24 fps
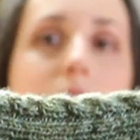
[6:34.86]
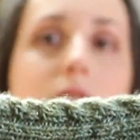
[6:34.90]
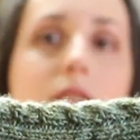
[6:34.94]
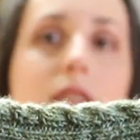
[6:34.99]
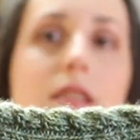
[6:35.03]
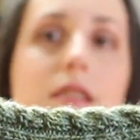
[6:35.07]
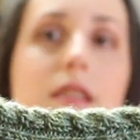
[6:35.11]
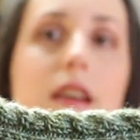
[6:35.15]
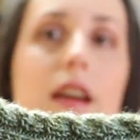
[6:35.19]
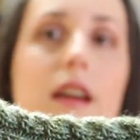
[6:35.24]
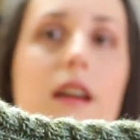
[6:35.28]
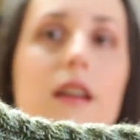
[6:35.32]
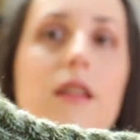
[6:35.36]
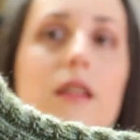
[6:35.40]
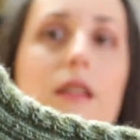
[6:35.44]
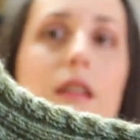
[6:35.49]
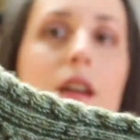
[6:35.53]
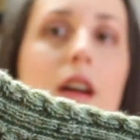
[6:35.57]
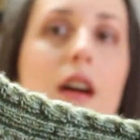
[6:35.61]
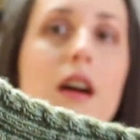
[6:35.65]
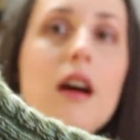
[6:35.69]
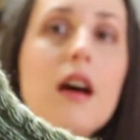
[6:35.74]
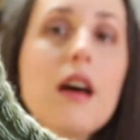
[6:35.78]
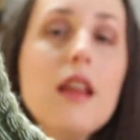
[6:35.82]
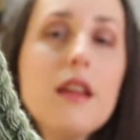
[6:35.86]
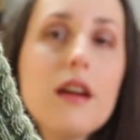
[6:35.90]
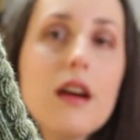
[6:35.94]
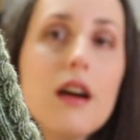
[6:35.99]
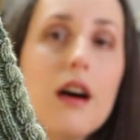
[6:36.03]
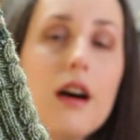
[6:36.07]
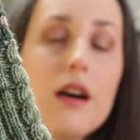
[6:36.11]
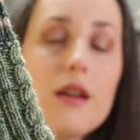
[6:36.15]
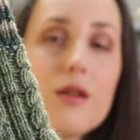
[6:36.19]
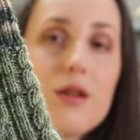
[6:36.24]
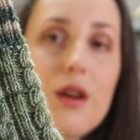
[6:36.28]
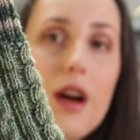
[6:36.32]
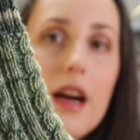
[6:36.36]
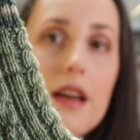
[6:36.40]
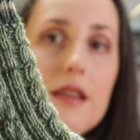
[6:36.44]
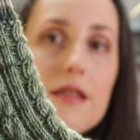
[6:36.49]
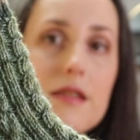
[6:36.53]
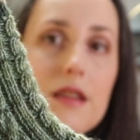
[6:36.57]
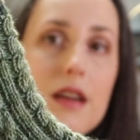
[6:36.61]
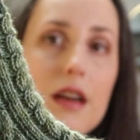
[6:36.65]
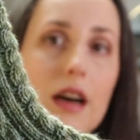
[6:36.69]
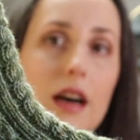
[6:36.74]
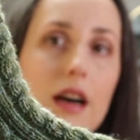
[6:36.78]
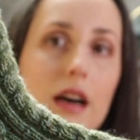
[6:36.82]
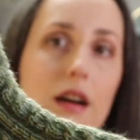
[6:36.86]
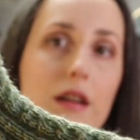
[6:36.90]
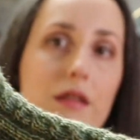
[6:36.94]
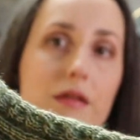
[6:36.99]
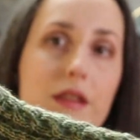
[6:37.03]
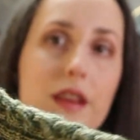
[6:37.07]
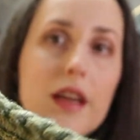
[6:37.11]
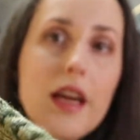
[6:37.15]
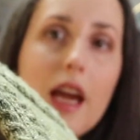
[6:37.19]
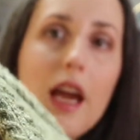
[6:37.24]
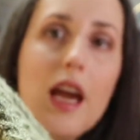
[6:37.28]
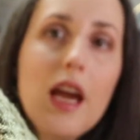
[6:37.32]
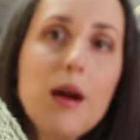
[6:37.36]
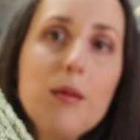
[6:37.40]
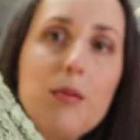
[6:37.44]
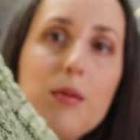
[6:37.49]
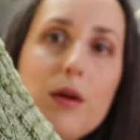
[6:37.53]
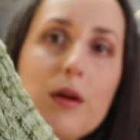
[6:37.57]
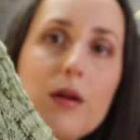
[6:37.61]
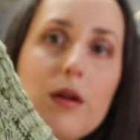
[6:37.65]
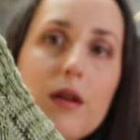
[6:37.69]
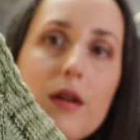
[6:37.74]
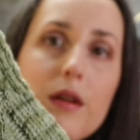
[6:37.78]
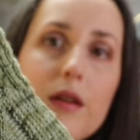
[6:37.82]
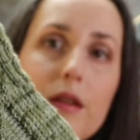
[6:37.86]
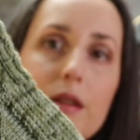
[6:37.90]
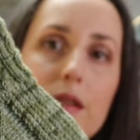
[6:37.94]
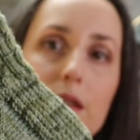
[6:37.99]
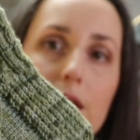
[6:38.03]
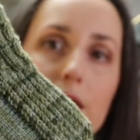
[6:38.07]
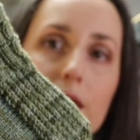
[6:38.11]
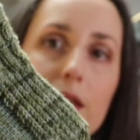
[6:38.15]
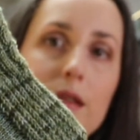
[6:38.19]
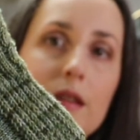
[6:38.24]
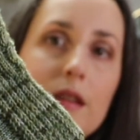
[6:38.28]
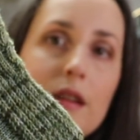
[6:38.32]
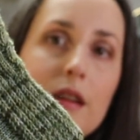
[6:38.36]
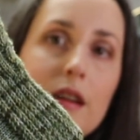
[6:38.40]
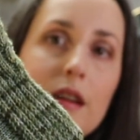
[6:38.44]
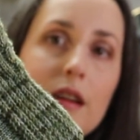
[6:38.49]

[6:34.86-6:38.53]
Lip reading: detail, the contrast cuff, the cables.